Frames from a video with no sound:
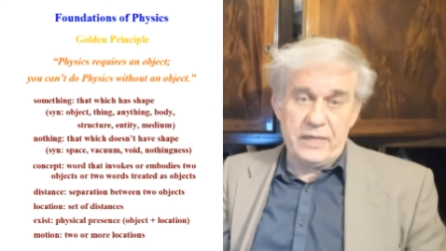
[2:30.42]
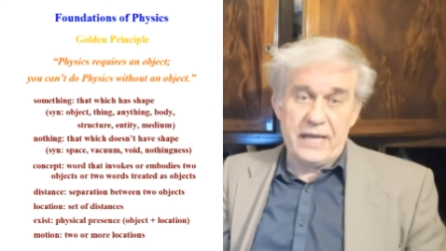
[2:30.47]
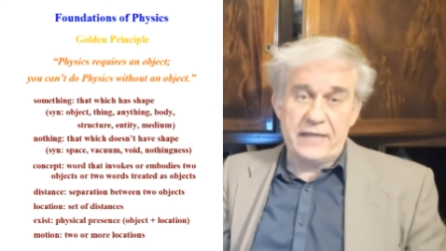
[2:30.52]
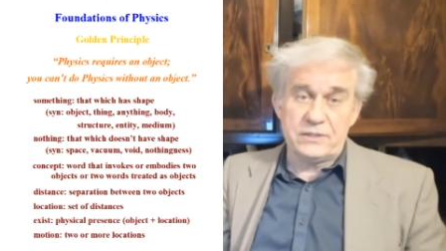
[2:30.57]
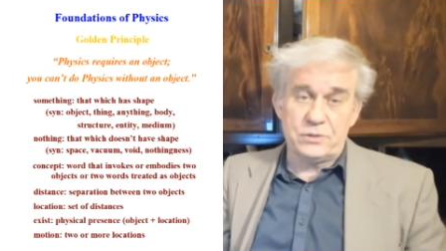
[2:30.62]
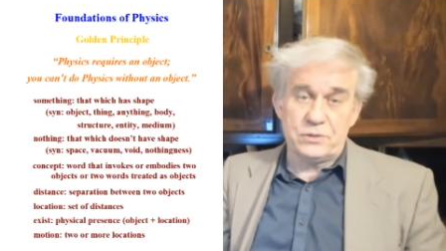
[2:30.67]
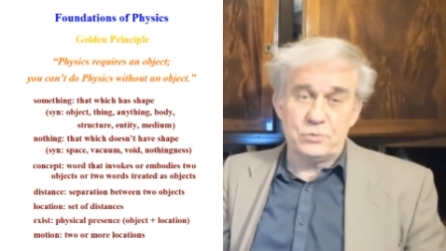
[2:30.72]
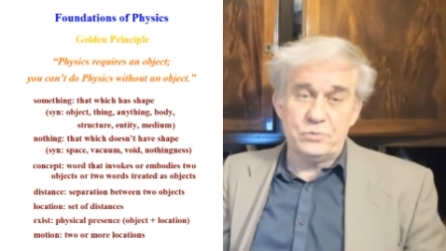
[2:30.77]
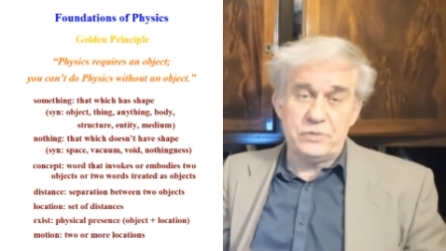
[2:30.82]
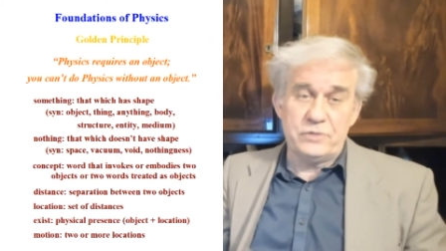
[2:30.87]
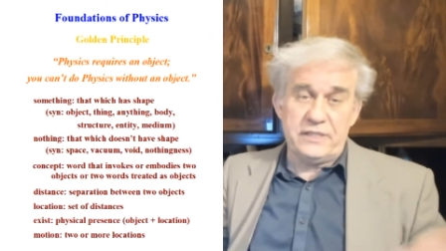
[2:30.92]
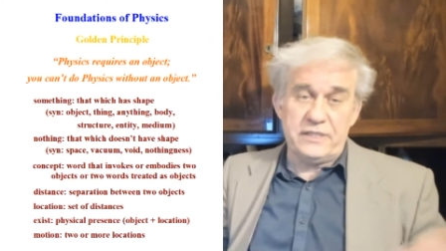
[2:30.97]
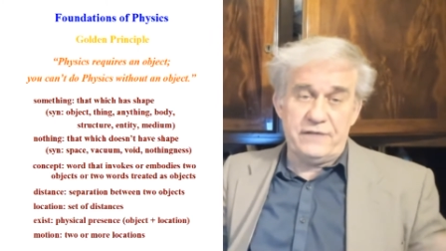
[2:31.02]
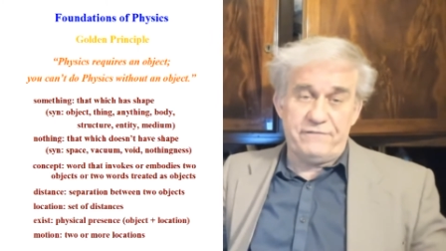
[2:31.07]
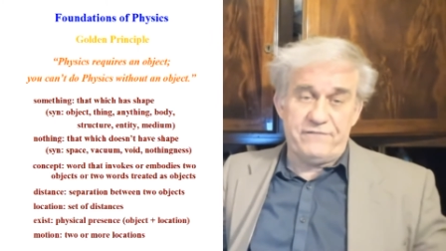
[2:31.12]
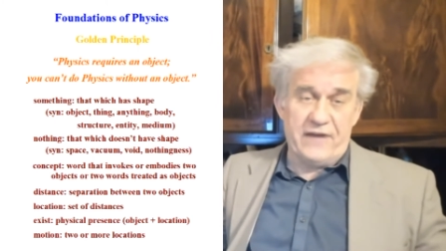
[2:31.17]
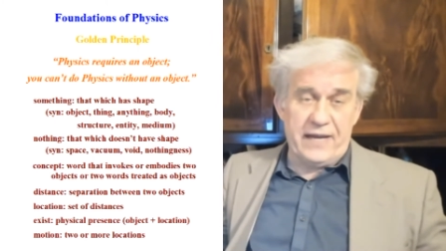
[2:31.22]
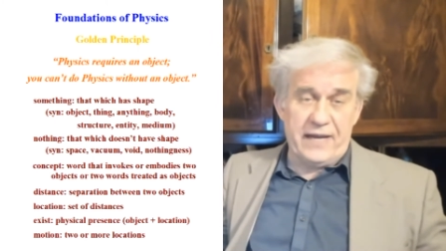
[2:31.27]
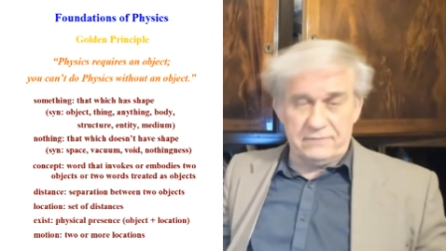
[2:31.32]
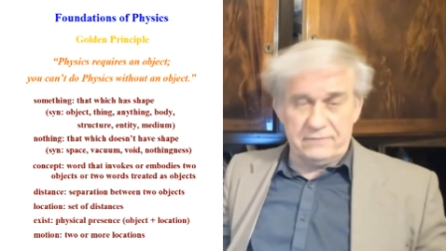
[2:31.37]
had to
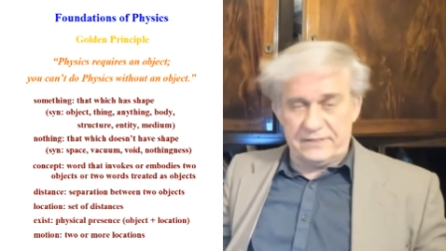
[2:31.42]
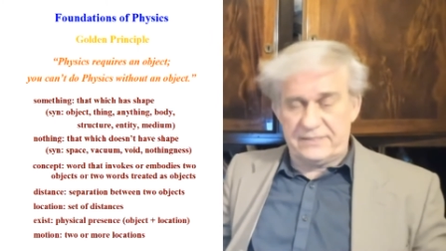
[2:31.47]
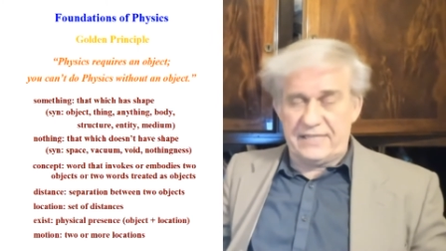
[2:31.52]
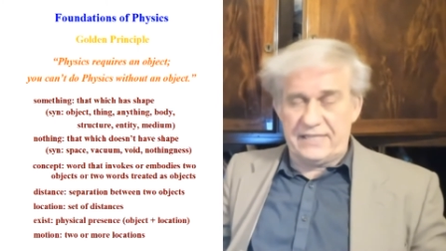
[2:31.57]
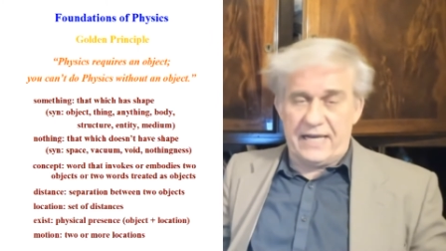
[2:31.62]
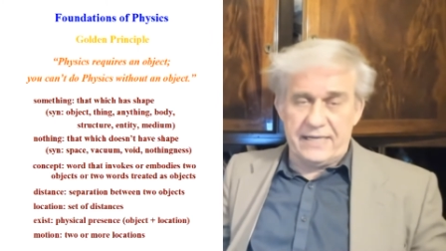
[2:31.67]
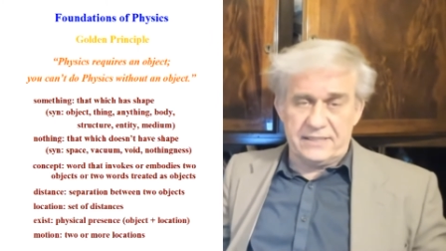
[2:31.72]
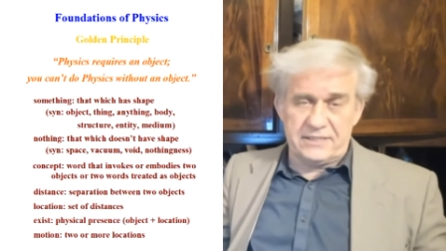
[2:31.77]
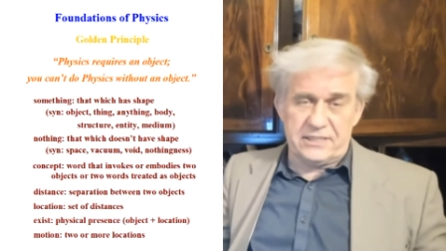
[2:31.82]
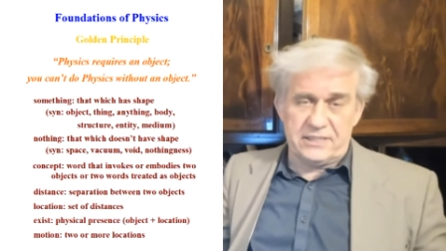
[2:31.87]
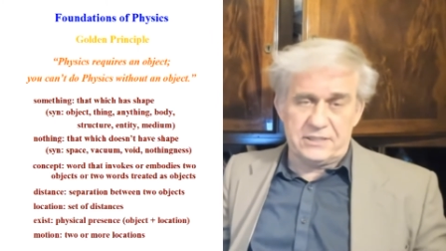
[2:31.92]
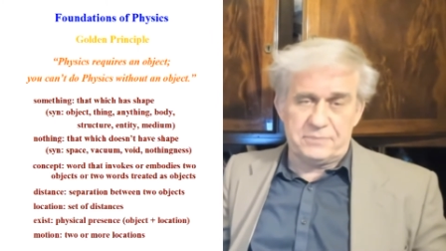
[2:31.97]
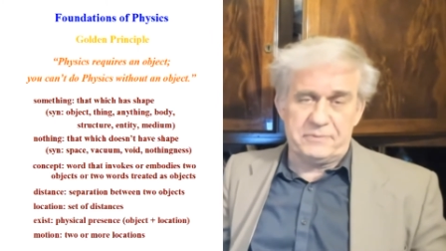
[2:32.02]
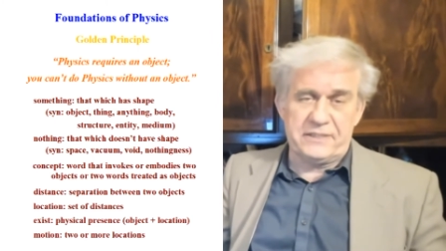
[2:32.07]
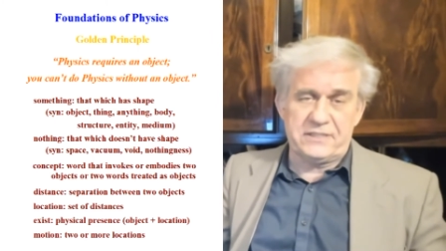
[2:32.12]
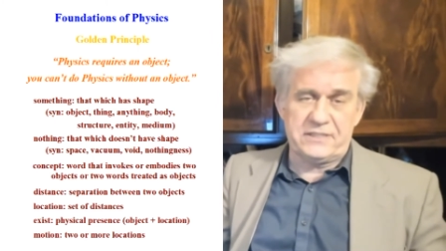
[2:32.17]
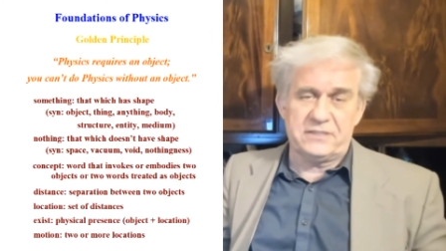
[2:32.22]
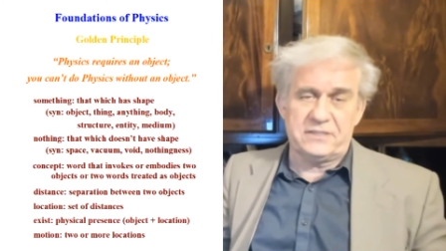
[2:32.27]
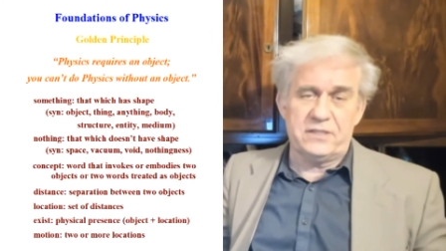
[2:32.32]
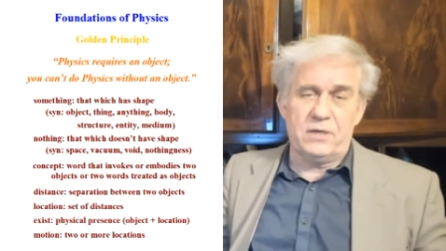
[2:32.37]
redefine what science is,
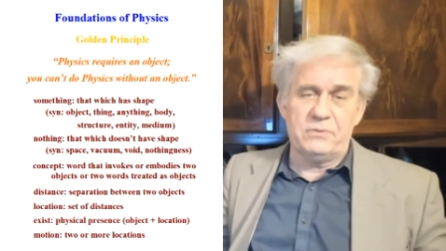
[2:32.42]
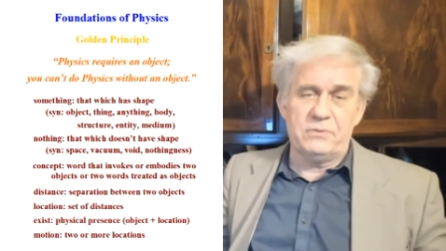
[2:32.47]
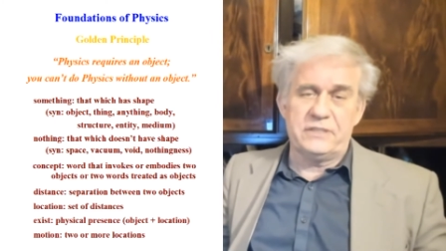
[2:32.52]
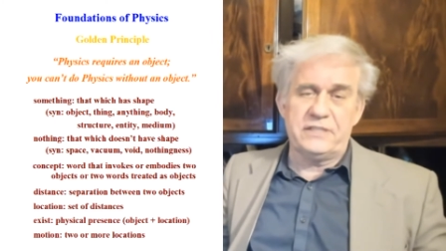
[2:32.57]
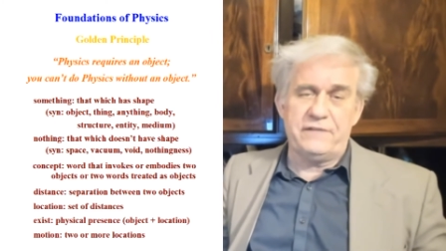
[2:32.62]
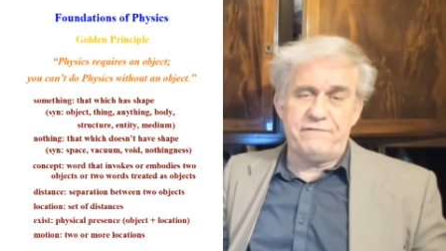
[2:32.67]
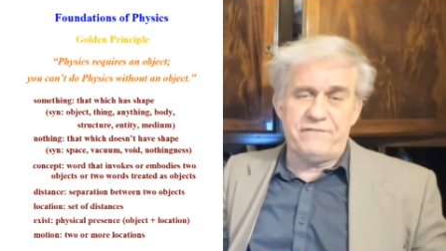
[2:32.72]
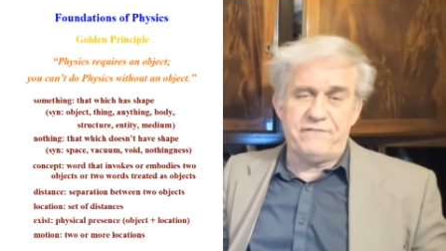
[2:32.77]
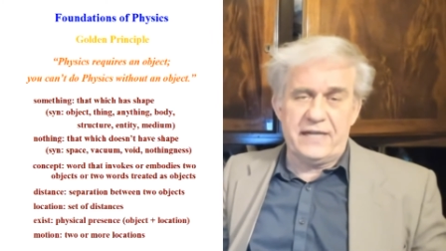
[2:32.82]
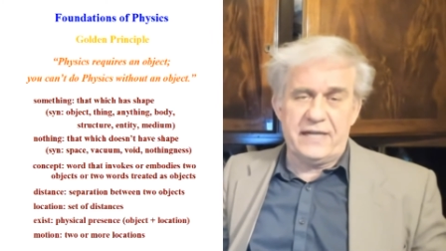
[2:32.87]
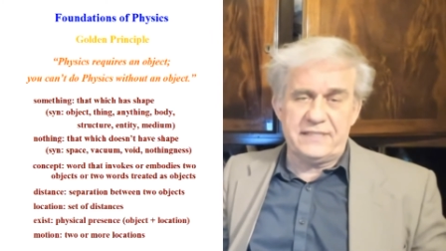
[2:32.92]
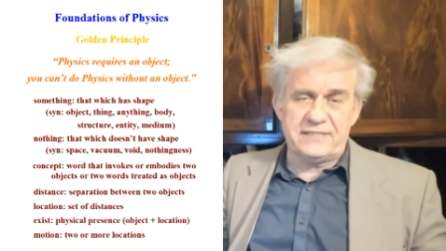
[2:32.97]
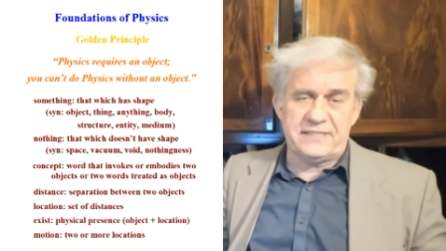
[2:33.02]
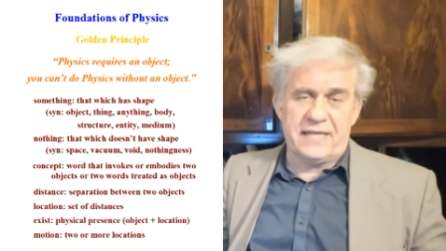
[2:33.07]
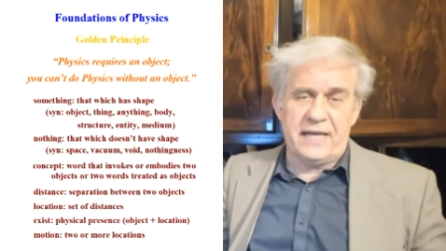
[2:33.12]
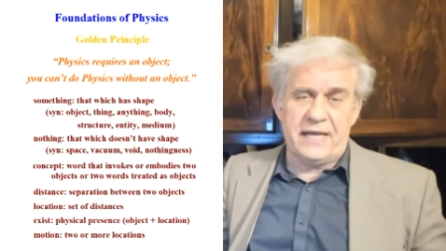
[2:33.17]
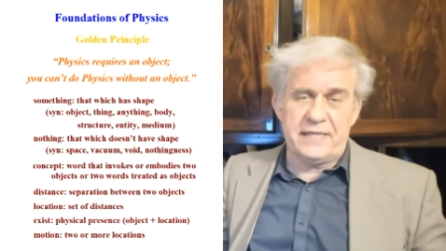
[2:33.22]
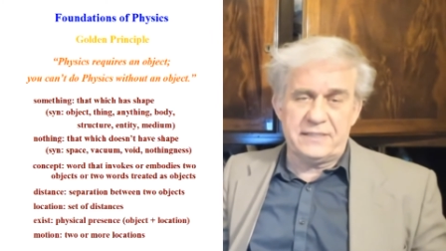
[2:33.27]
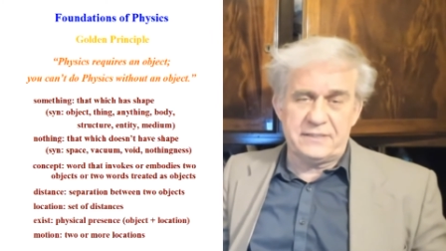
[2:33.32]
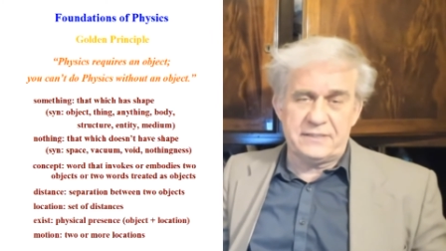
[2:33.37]
because no one defined
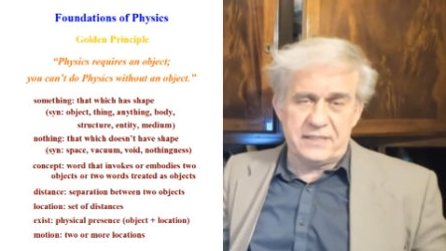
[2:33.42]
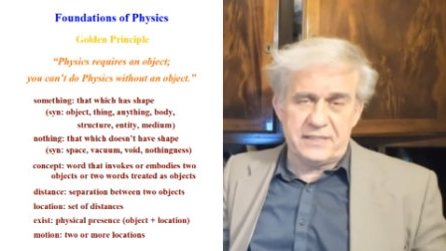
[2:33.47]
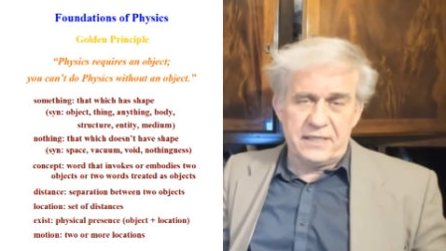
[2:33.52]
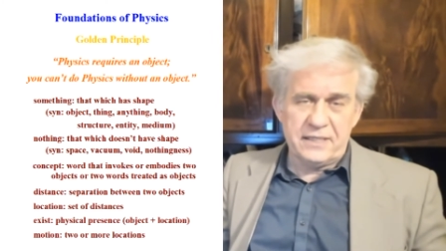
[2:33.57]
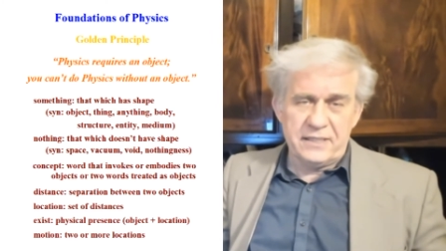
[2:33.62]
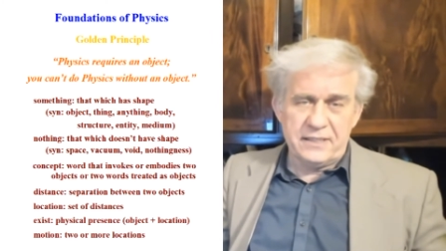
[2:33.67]
science